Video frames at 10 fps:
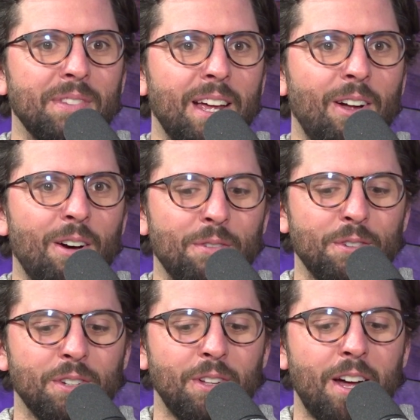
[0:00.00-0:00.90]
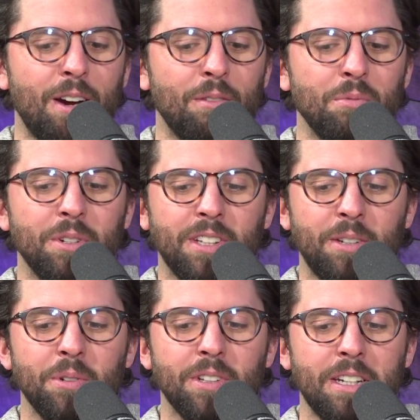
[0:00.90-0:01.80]
offers a lot of really,
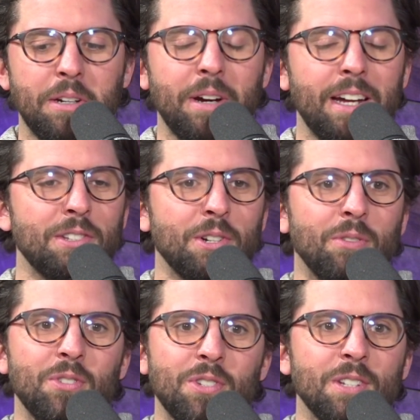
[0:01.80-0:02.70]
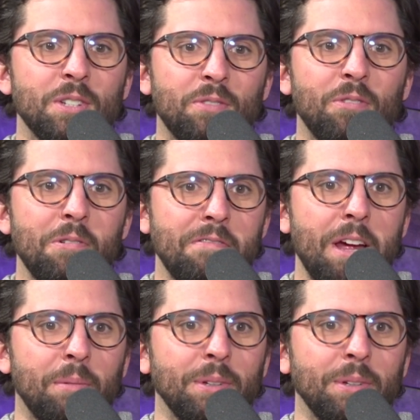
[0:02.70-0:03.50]
really great services for families.